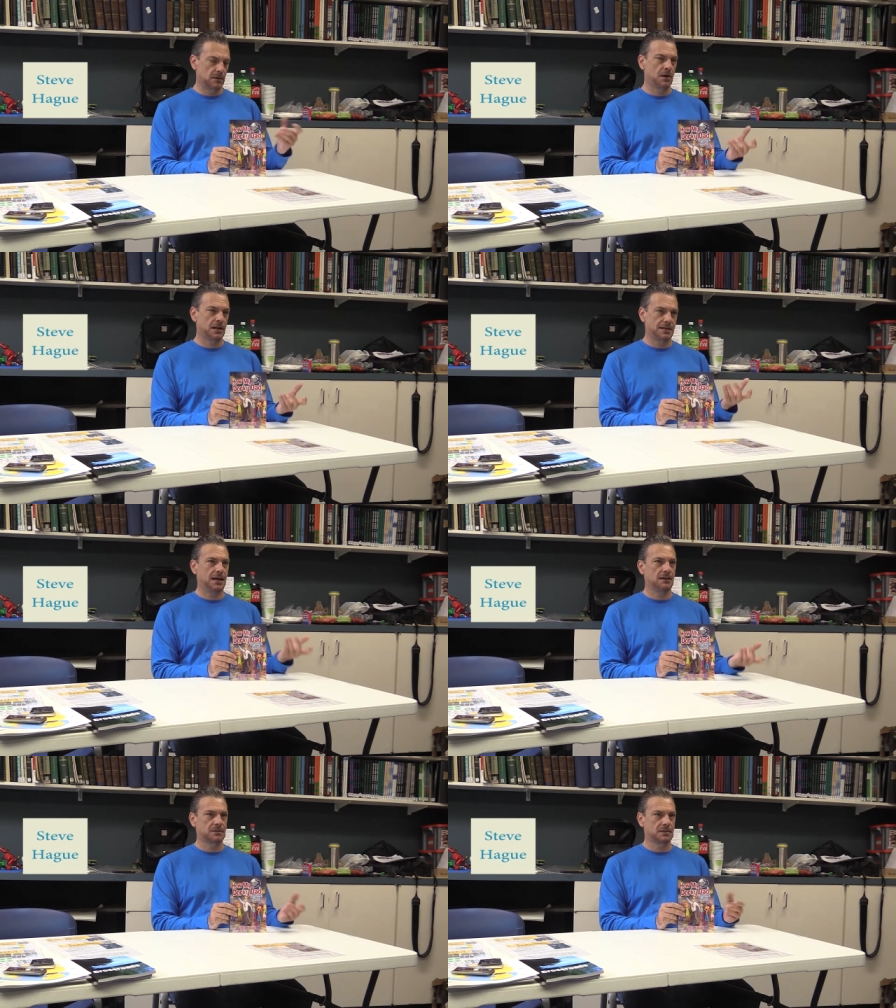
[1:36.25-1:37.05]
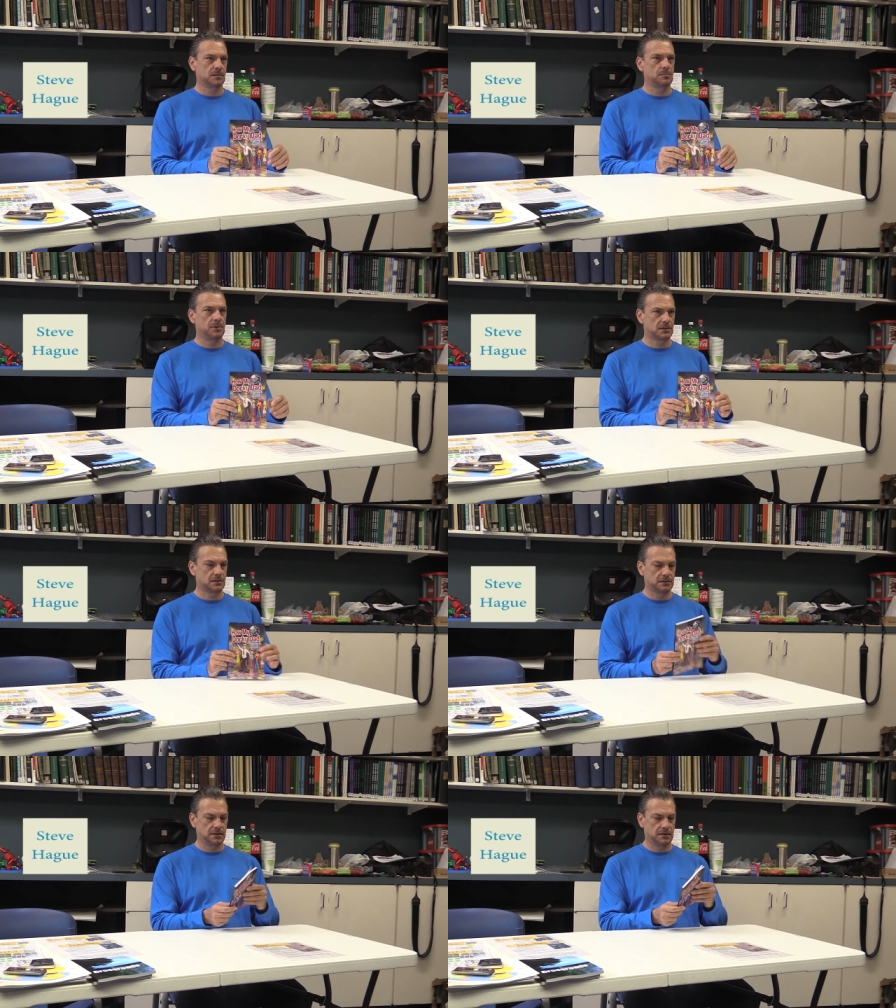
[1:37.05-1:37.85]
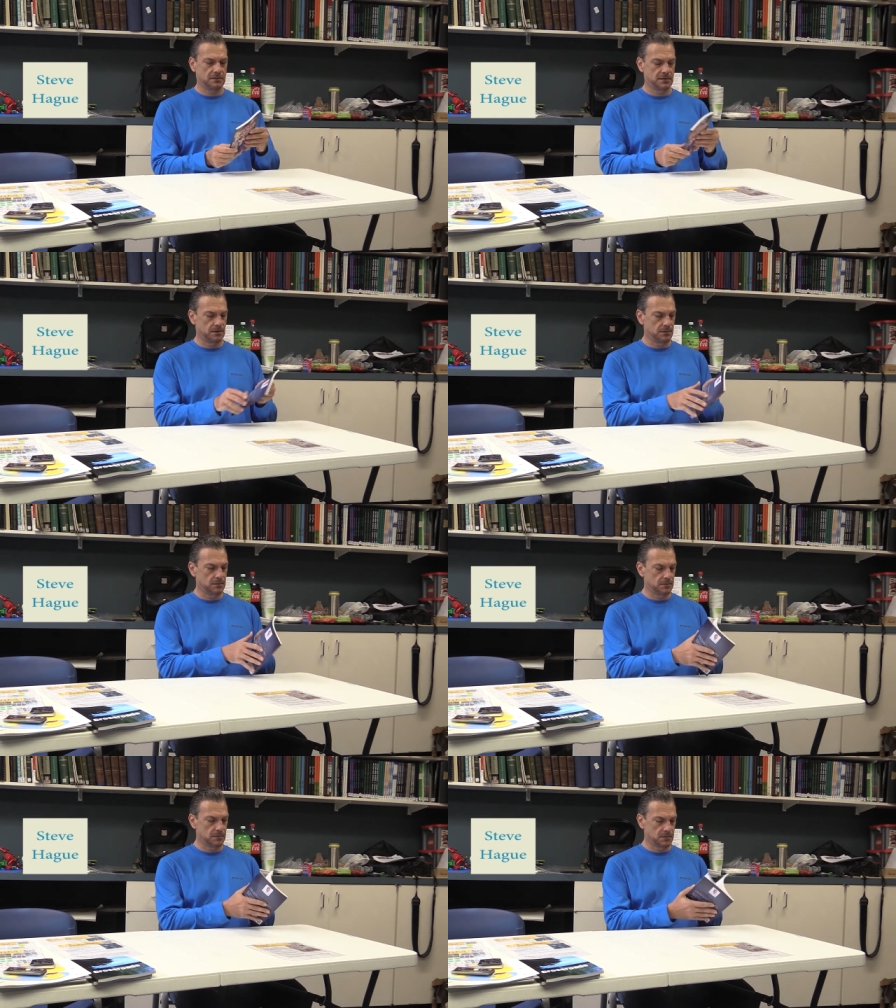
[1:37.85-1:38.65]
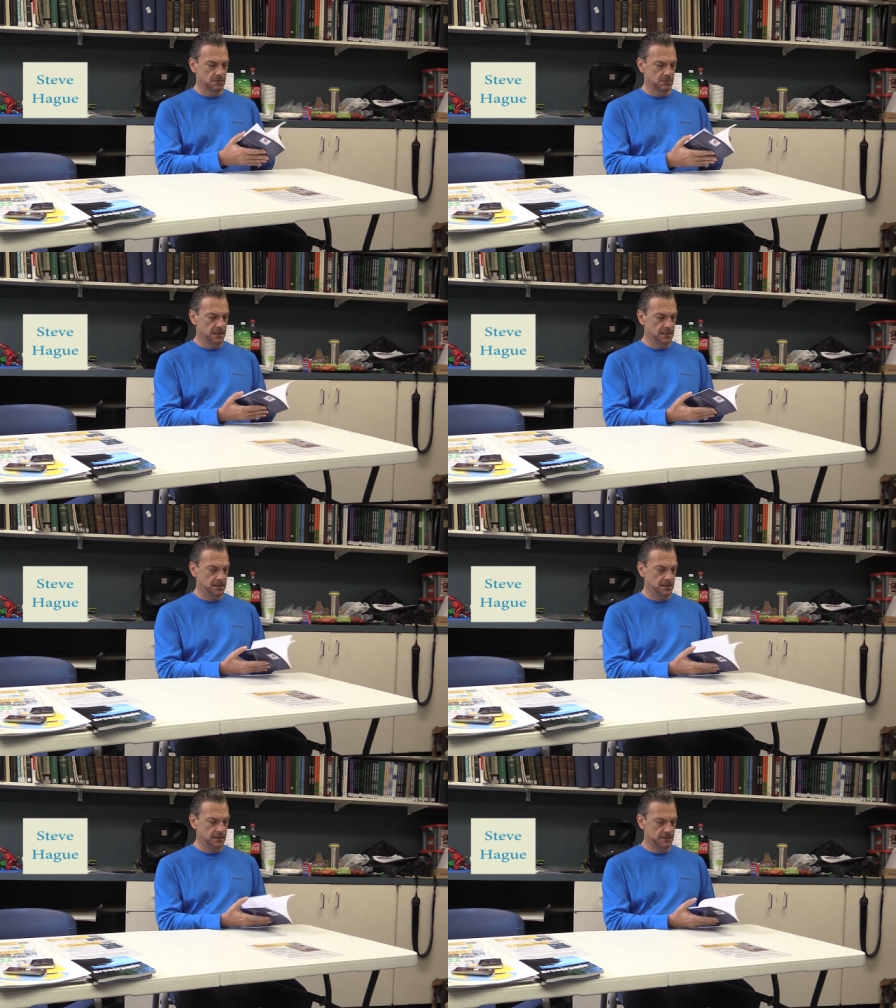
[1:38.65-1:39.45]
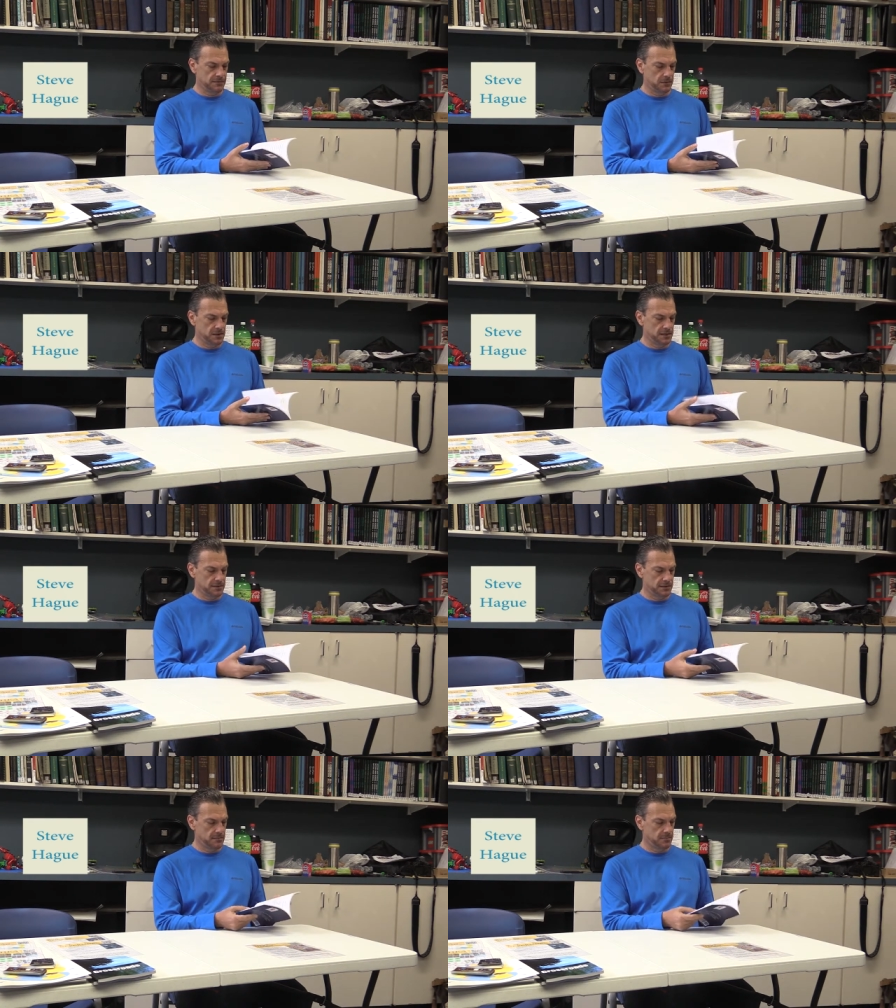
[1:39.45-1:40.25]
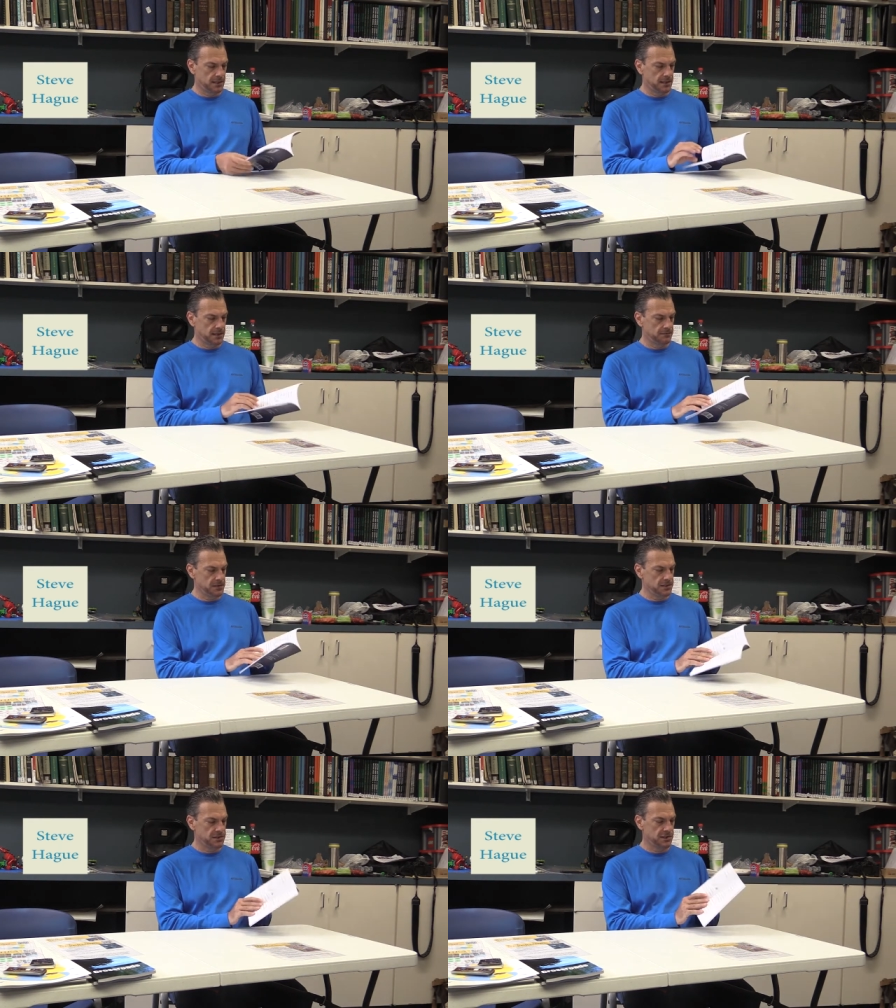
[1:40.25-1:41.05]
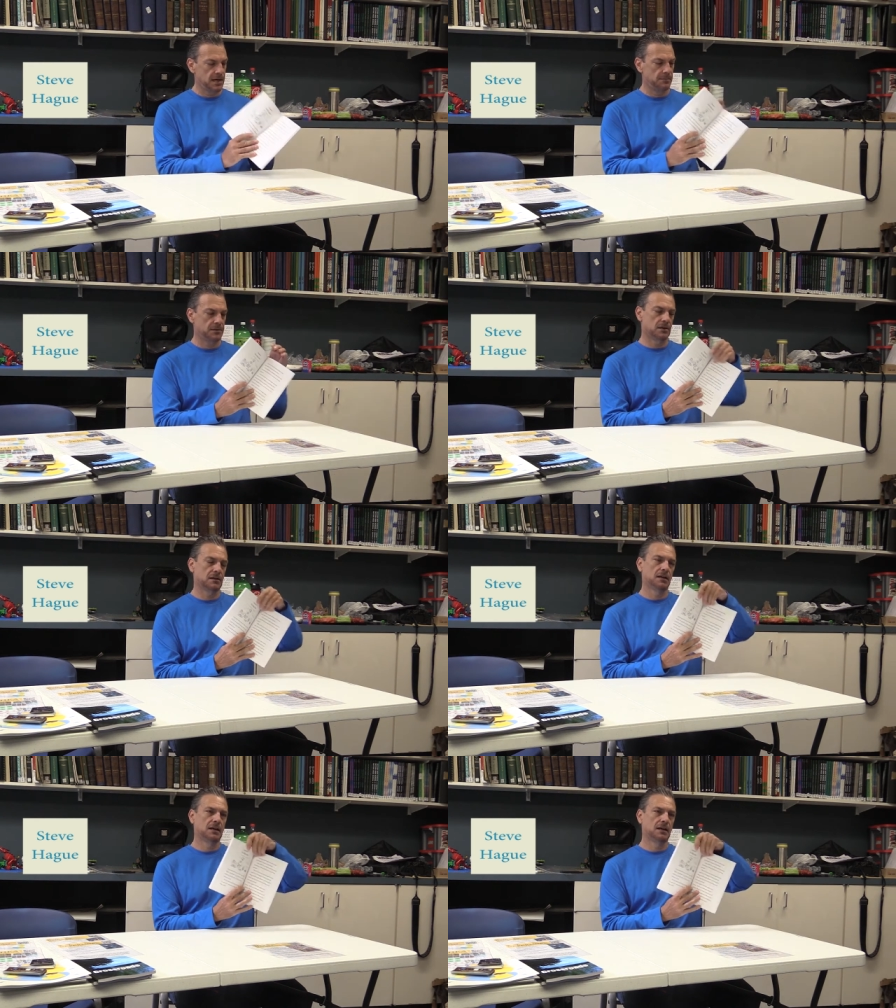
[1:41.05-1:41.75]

I wanted to have some pictures in. So so what I did is for each the beginning of each chapter,